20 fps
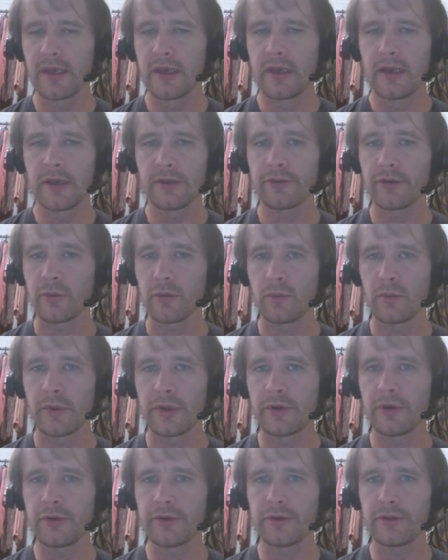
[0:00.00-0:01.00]
So we
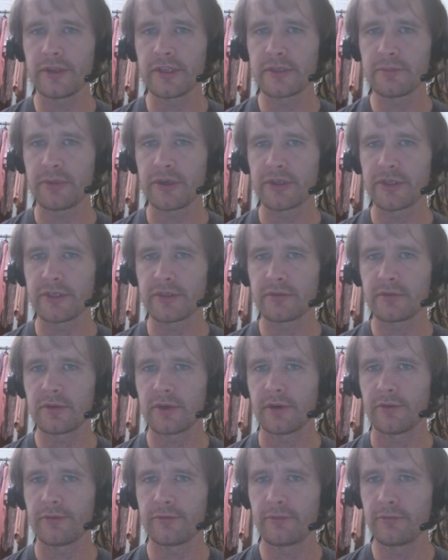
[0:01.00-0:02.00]
could do this by just
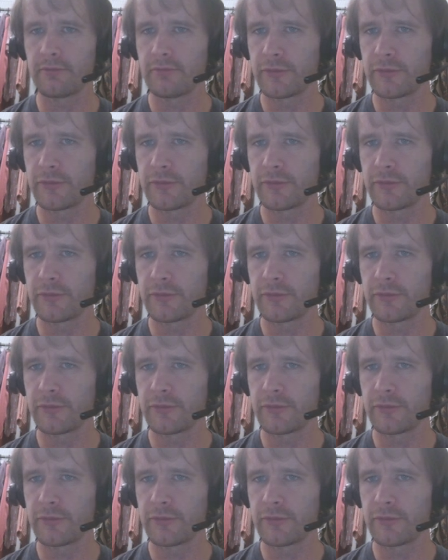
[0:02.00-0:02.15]
kind of